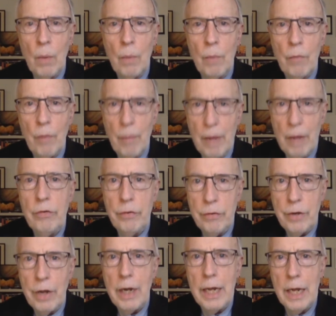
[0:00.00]
from his
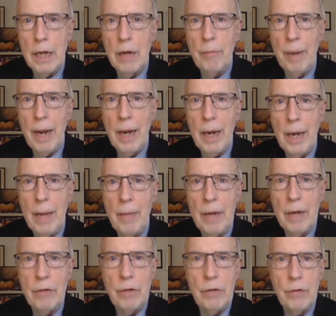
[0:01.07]
study of
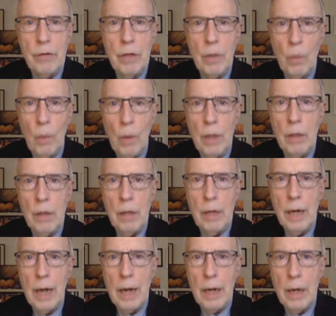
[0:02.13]
pandemics, he said, the one
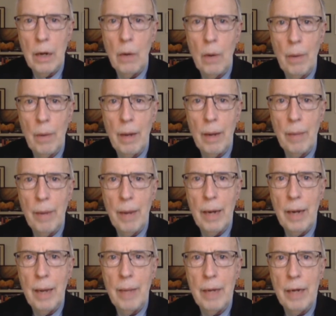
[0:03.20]
thing I know about a
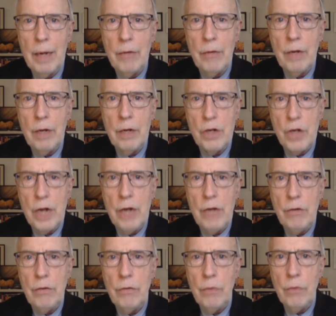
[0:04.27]
pandemic is that it
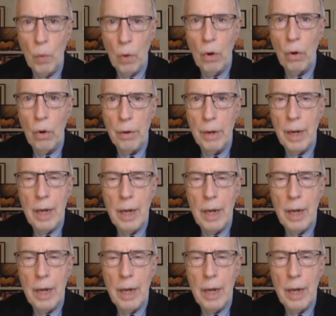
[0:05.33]
changes the world.